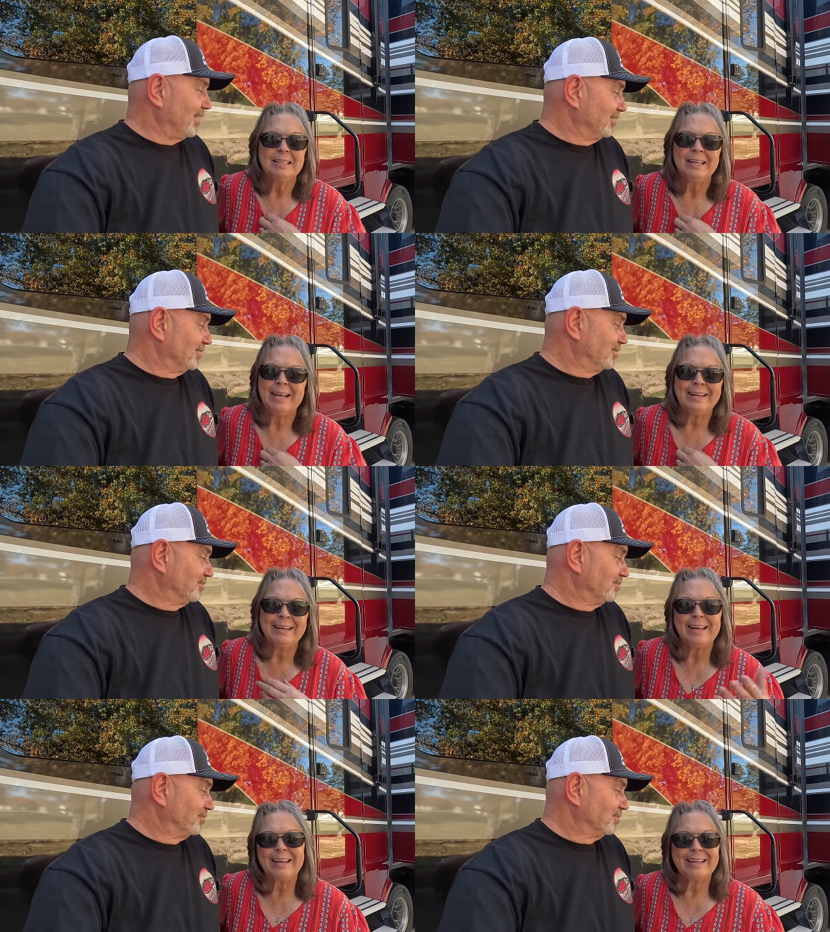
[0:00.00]
Speaker 1: Yeah. And
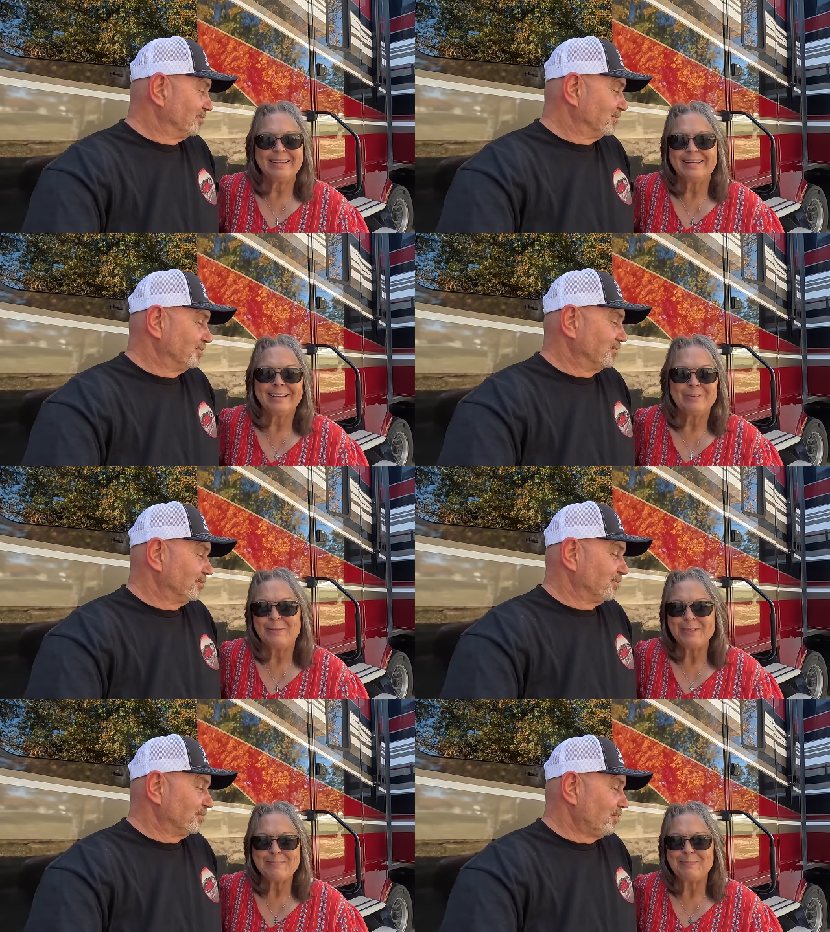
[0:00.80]
it,
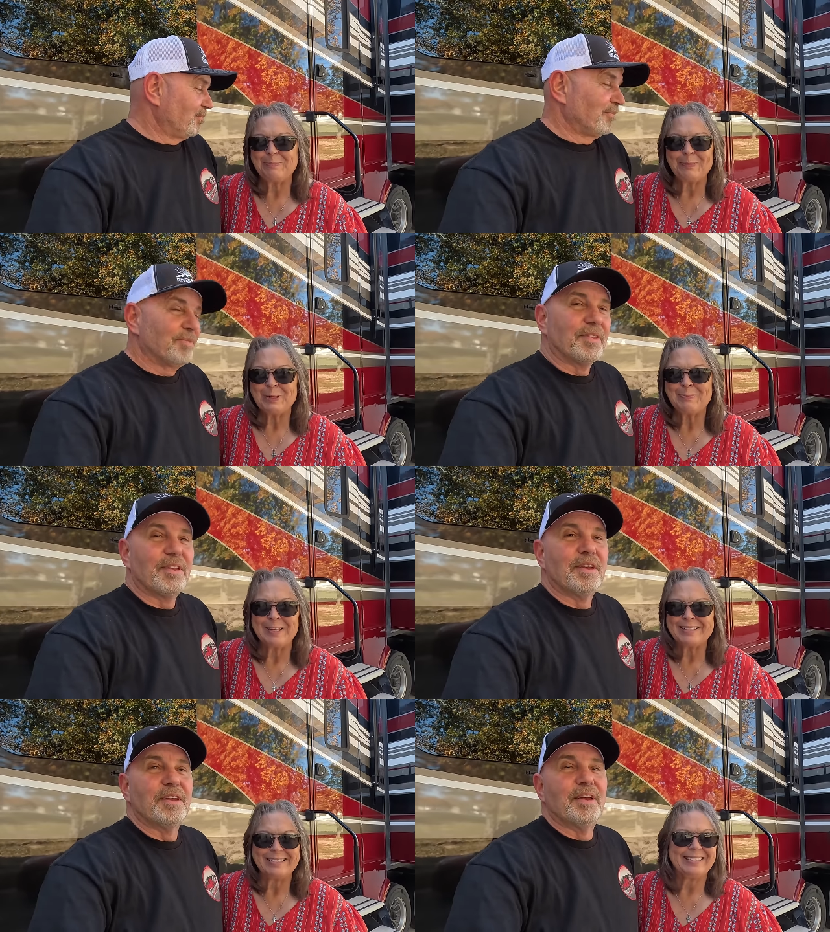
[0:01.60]
what a what a
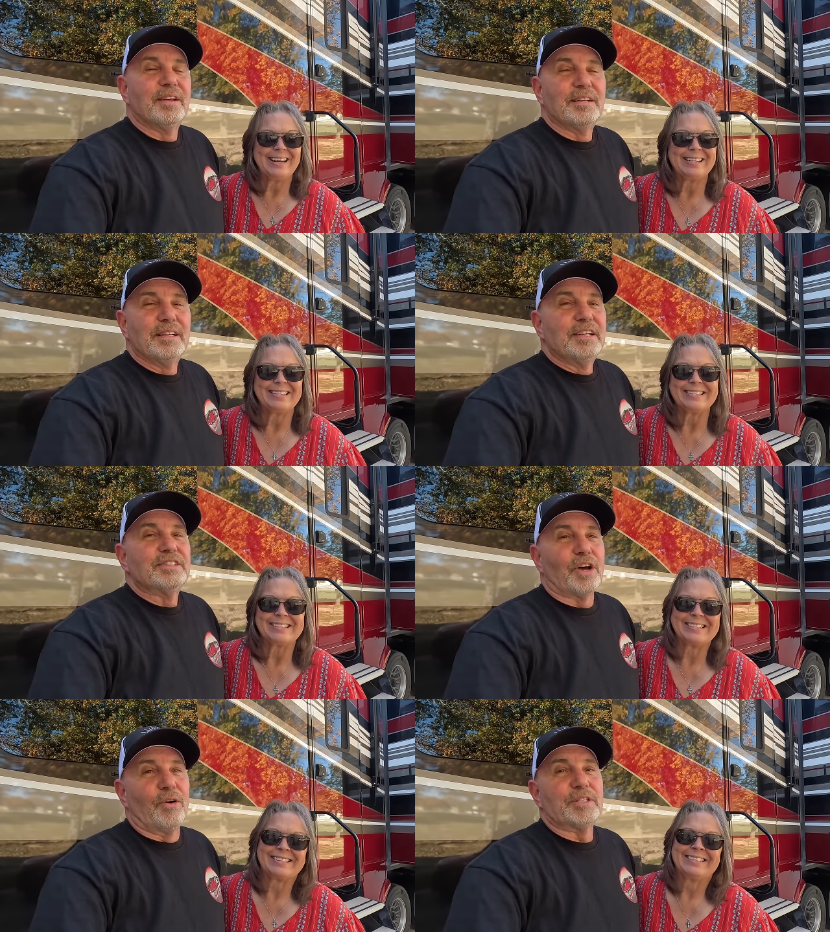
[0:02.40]
blessing that is.
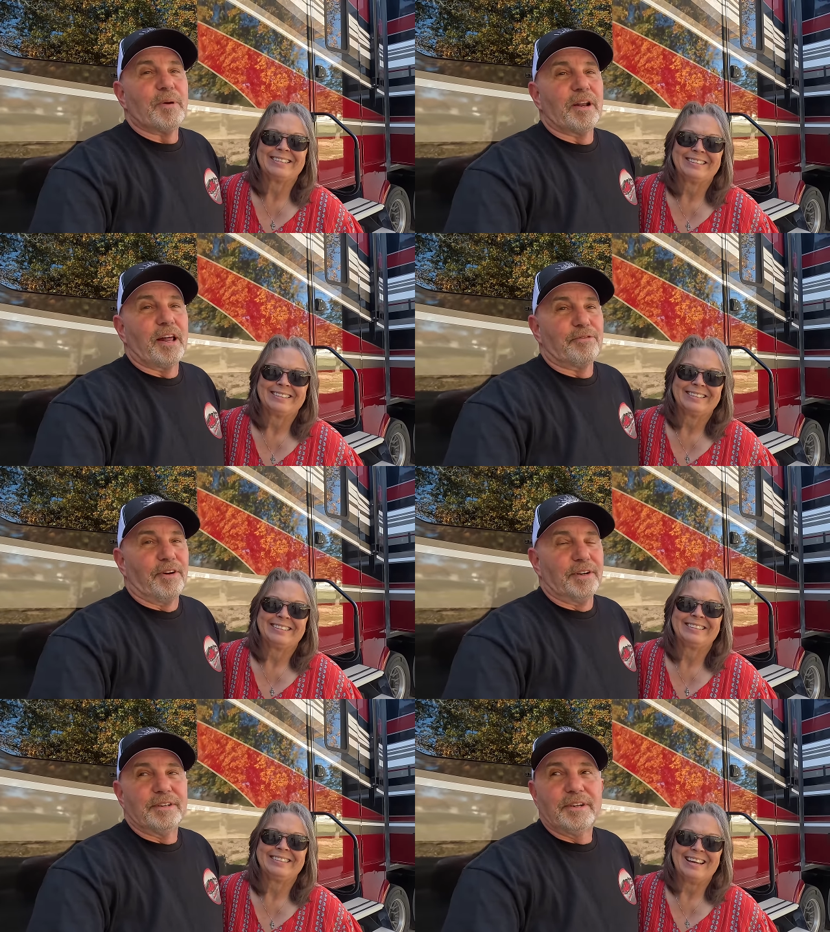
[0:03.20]
Speaker 2: So it's been a lot of
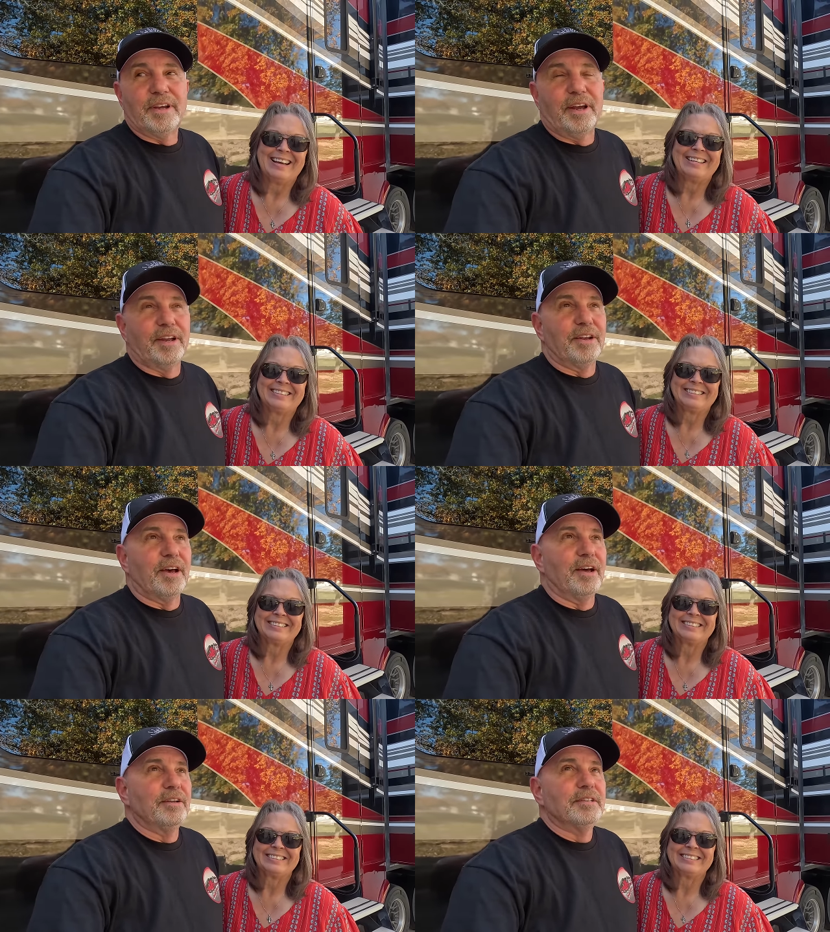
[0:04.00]
fun. Yeah. And
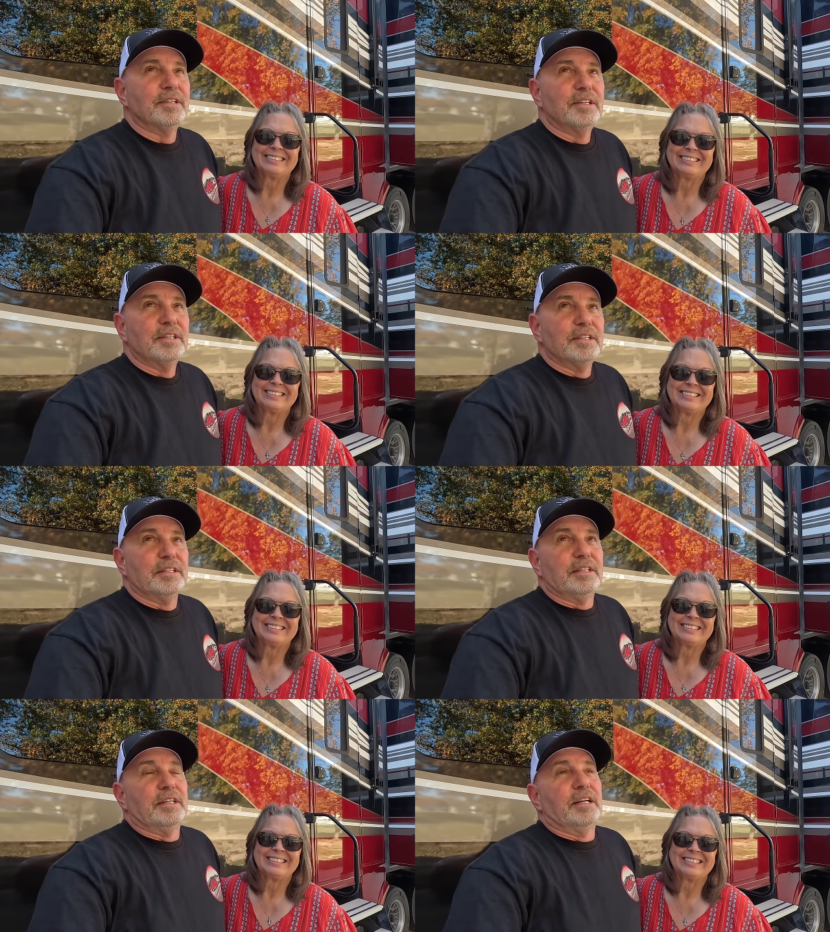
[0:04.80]
uh,
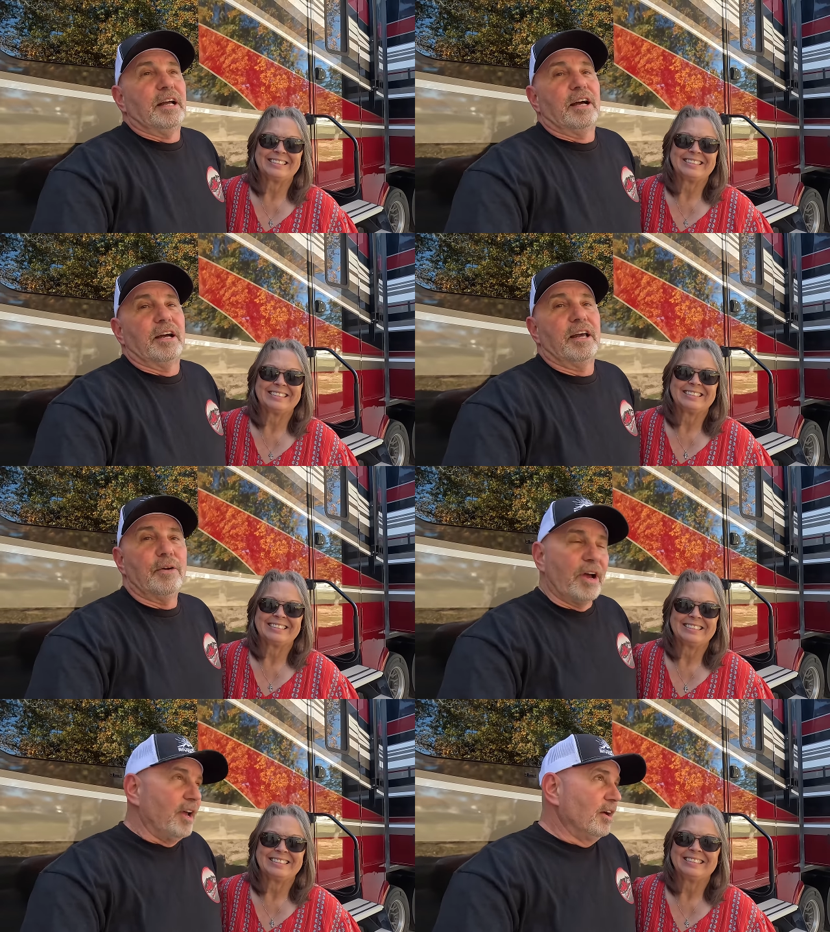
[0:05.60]

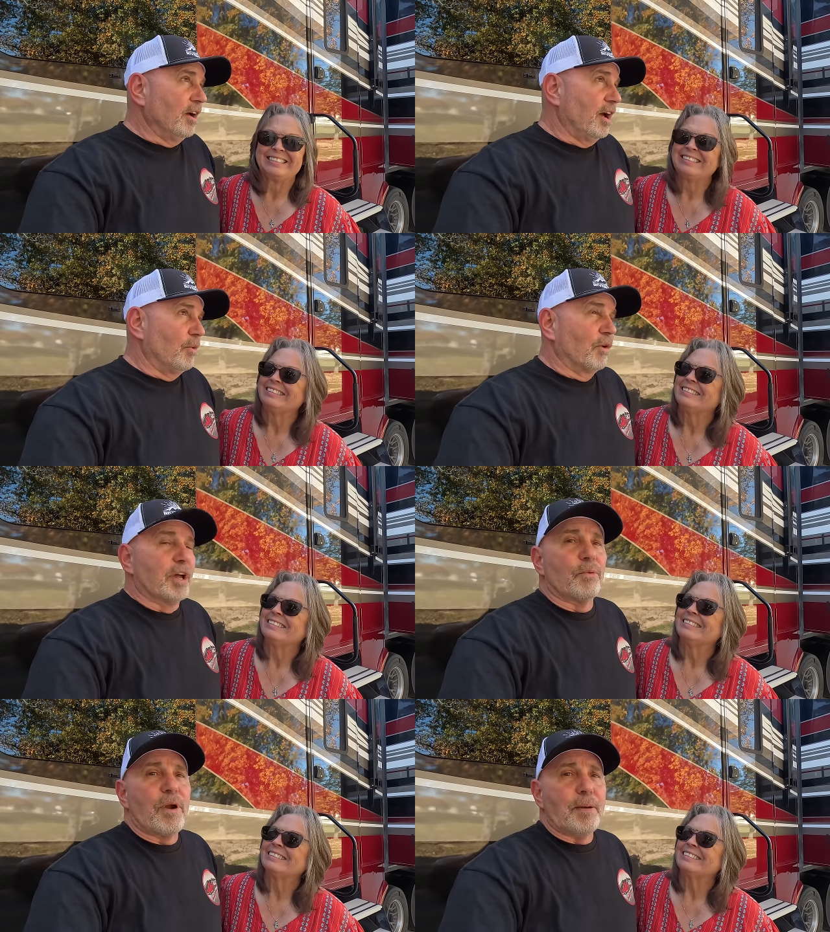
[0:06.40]
anyway, uh, we're
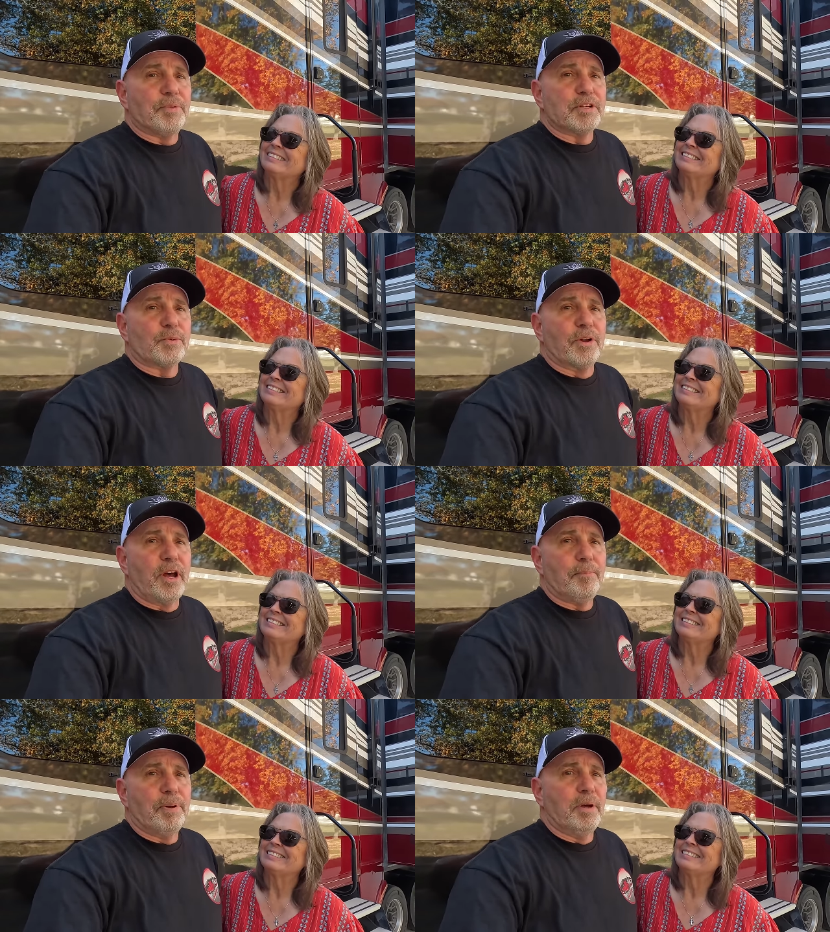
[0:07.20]
going to wrap this one
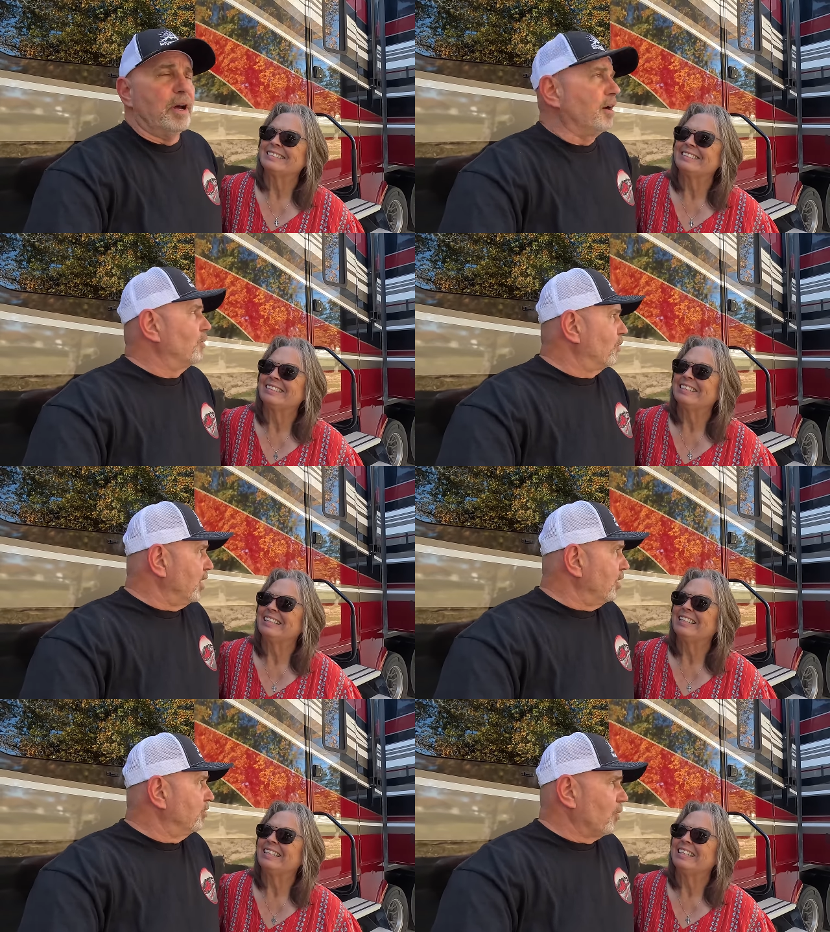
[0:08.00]
up. Uh,
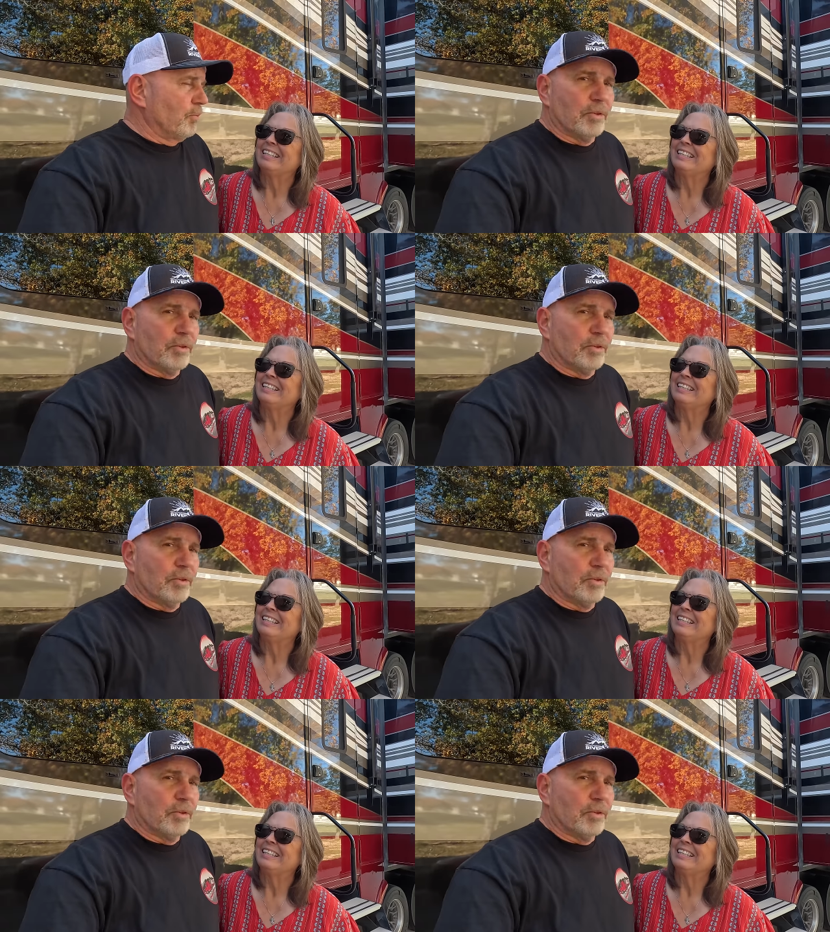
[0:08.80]
we the